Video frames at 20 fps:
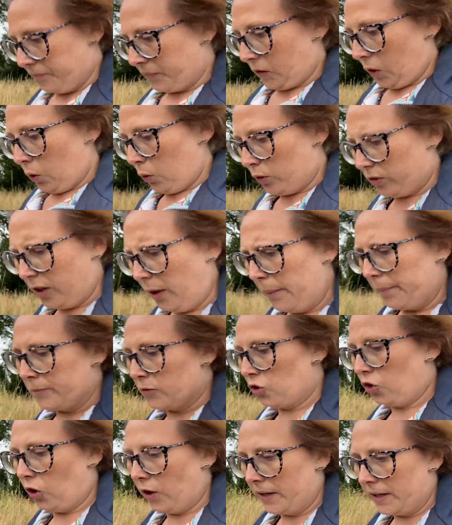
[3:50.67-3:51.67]
also I'm
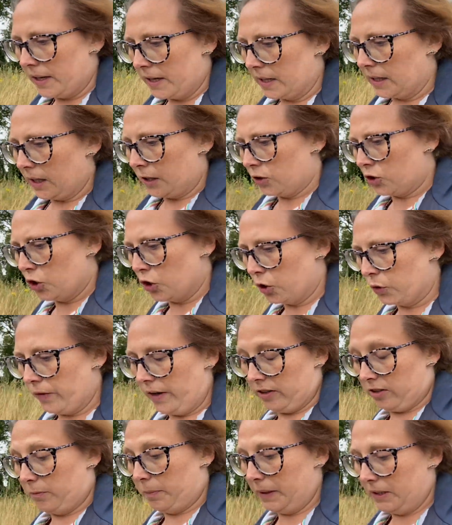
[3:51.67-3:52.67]
trying a new
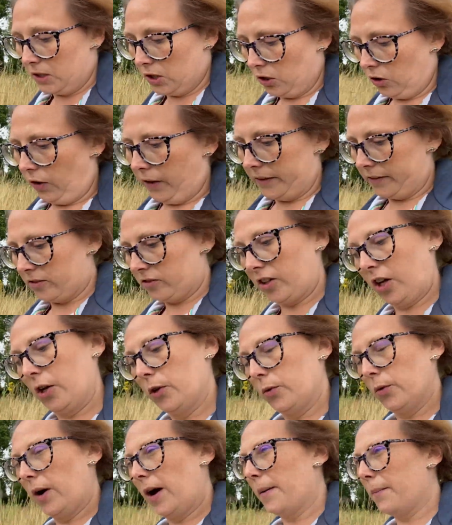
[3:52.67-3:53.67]
recipe tonight,
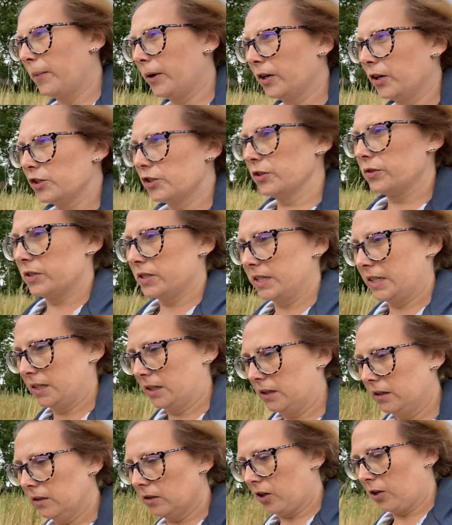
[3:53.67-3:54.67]
so when I do the
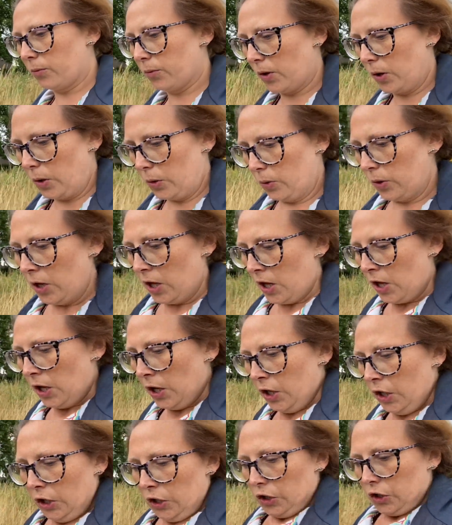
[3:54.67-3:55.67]
dinner I will
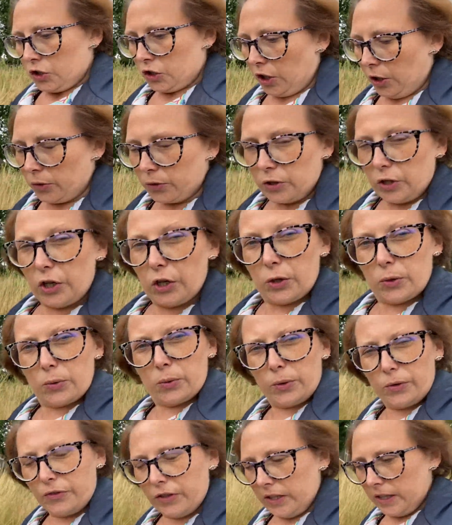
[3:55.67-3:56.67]
show
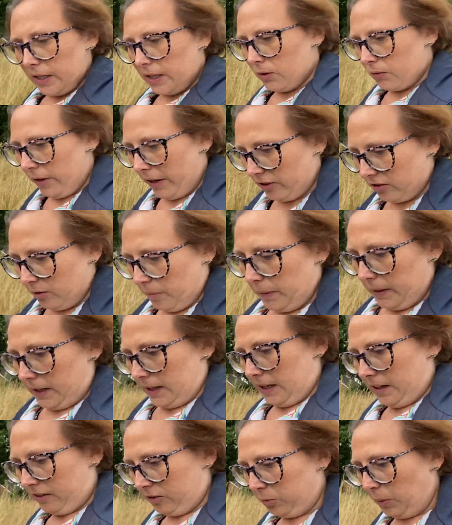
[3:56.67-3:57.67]
you the
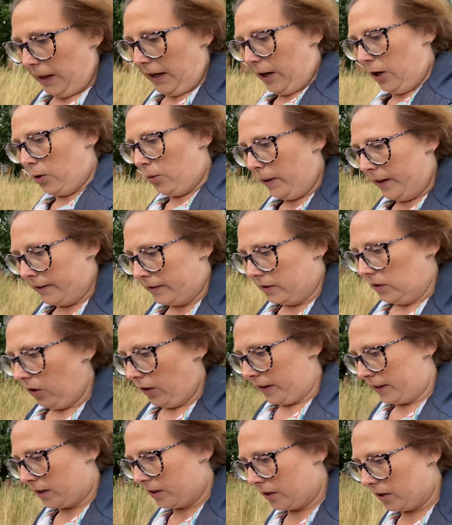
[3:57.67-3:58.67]
recipe as well, and
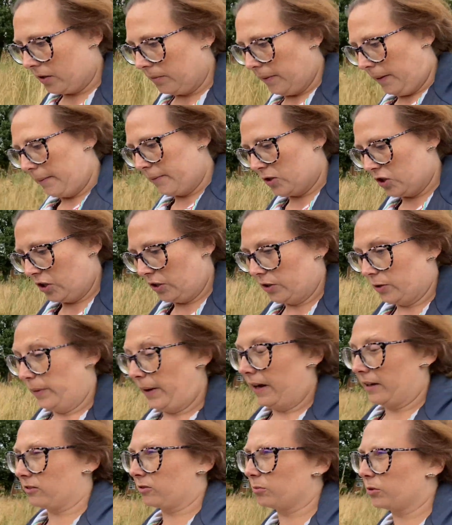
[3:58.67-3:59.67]
maybe show you it as I'm